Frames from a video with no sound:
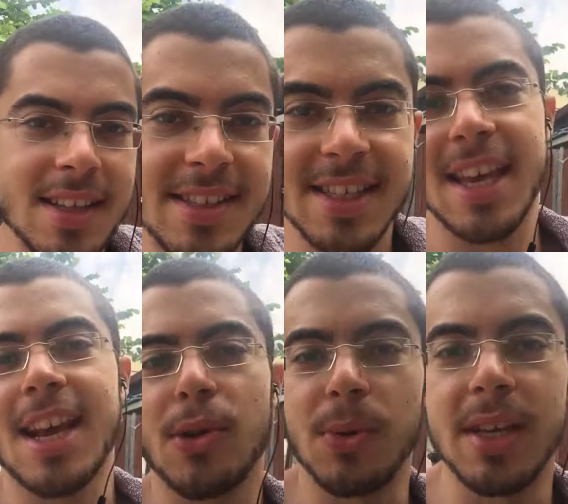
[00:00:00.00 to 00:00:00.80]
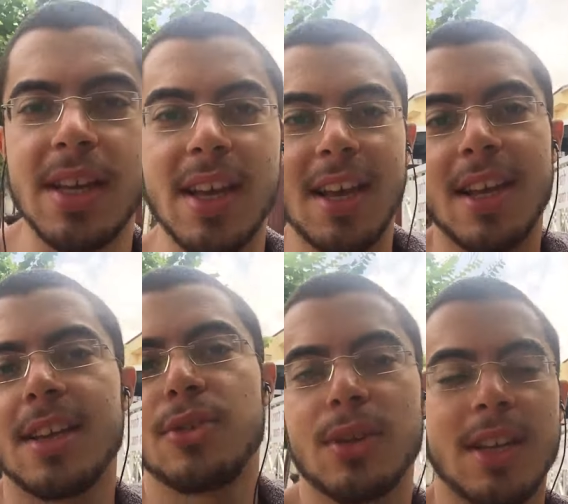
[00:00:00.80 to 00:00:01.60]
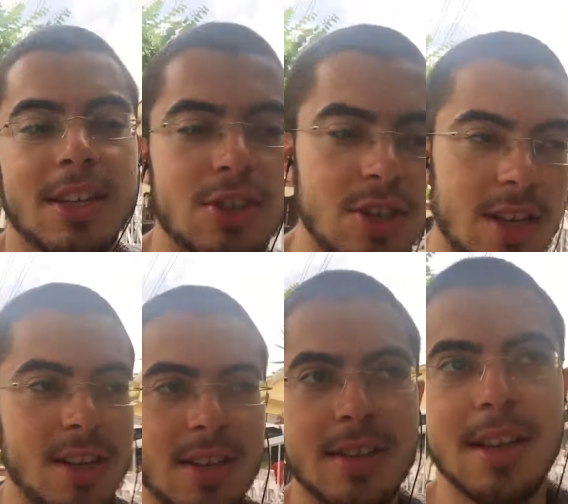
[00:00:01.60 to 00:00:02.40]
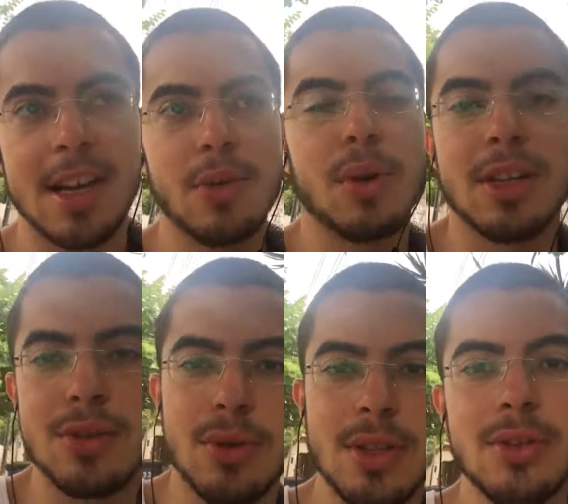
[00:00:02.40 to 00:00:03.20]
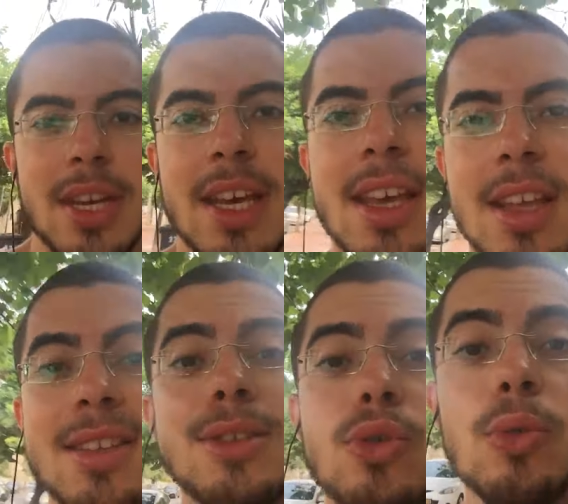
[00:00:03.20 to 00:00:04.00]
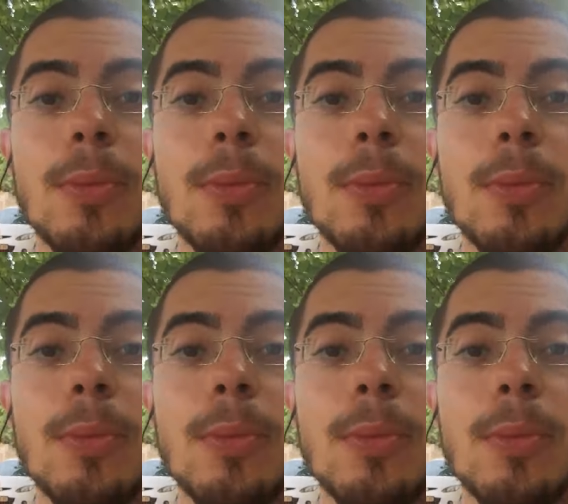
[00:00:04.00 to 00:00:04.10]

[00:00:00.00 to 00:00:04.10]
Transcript: scary and you're like, shit, I don't want to do it today. It's too